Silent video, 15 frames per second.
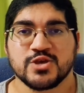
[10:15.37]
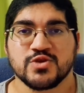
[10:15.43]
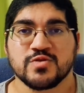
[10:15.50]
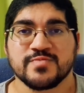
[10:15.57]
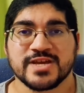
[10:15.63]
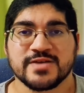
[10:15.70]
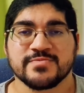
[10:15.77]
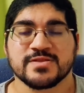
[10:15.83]

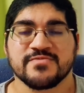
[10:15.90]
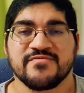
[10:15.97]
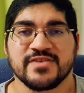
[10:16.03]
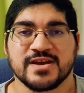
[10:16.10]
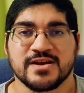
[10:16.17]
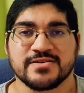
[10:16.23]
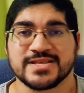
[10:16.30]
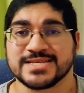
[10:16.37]
you'll be able to
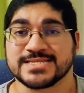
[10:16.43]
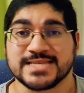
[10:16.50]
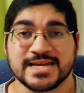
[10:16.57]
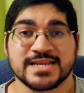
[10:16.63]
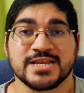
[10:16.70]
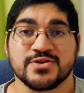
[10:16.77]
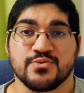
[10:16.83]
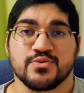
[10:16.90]
figure out
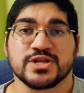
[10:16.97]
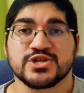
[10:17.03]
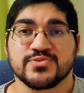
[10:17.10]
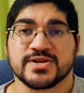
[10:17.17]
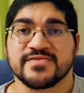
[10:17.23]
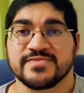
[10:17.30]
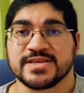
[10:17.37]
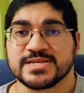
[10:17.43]
exactly which
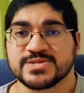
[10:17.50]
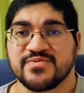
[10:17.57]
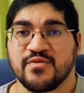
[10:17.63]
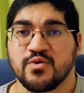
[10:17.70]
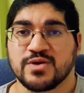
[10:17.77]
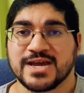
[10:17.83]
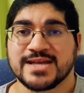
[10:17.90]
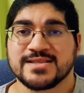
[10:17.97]
one of these
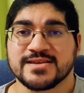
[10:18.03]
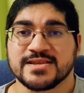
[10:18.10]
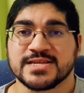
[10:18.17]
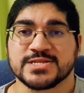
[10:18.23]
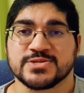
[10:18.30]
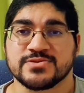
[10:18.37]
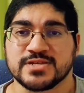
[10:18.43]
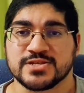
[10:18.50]
4
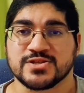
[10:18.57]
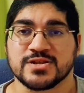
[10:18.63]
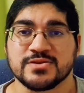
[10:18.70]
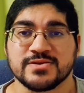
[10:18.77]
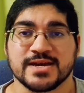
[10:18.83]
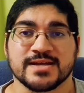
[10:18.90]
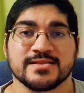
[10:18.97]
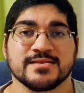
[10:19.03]
categories you need to
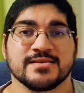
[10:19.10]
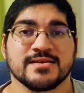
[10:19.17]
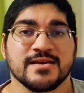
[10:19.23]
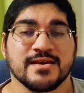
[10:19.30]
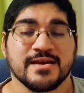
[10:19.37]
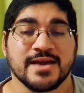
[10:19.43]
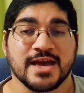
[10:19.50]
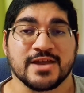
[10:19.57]
look at.
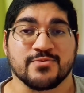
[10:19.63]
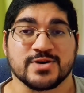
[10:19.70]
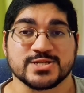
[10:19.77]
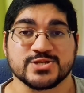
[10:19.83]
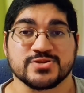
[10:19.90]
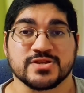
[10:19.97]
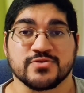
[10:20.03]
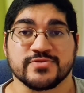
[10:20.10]
And
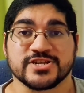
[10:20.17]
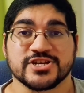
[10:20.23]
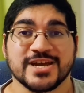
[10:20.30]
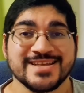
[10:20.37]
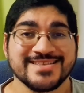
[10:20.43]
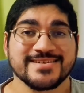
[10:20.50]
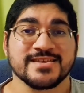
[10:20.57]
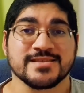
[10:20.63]
once you know which
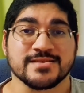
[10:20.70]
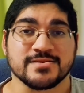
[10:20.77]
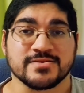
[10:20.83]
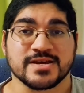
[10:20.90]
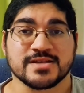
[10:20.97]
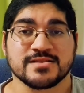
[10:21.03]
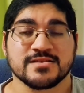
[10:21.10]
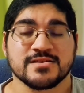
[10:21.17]
category to
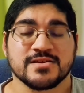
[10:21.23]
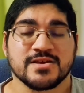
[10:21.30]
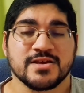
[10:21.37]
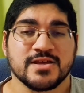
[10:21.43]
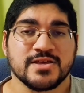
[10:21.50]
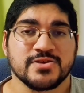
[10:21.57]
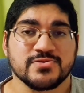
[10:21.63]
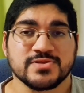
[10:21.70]
look at,
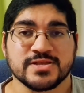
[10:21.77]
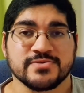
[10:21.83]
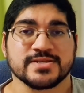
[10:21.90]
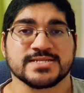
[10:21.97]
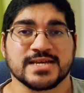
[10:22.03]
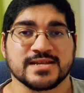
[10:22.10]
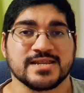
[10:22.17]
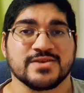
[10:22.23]
you'll know
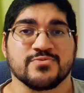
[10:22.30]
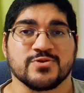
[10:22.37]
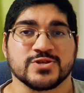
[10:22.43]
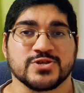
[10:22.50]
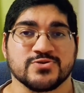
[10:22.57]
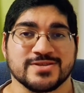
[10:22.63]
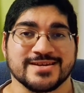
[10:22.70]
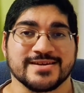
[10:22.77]
exactly
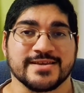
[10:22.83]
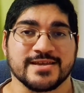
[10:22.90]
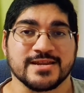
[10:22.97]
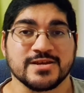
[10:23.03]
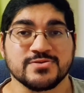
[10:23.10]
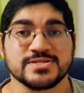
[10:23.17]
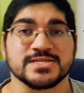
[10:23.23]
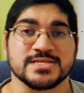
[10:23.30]
what your
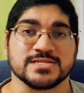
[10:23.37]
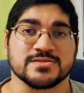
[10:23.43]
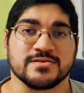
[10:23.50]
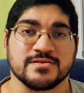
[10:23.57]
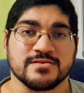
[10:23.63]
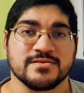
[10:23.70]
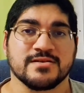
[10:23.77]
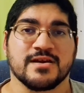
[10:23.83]
diagnoses
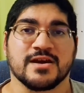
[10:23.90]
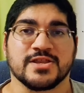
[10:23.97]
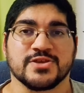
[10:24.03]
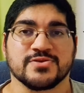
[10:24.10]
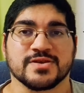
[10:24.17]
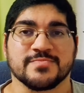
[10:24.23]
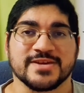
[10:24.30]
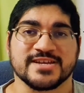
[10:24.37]
are, and
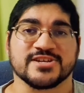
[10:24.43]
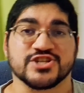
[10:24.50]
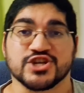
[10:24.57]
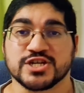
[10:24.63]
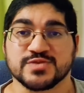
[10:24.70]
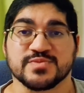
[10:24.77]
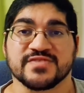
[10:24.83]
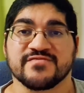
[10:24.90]
you can make a
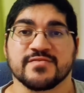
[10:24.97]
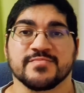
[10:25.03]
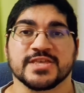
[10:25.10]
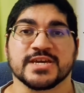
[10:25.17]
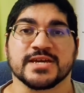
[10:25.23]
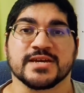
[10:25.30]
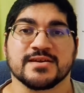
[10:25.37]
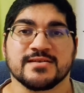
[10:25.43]
judgment from
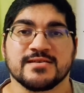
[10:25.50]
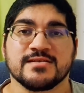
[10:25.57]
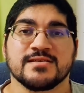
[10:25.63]
there.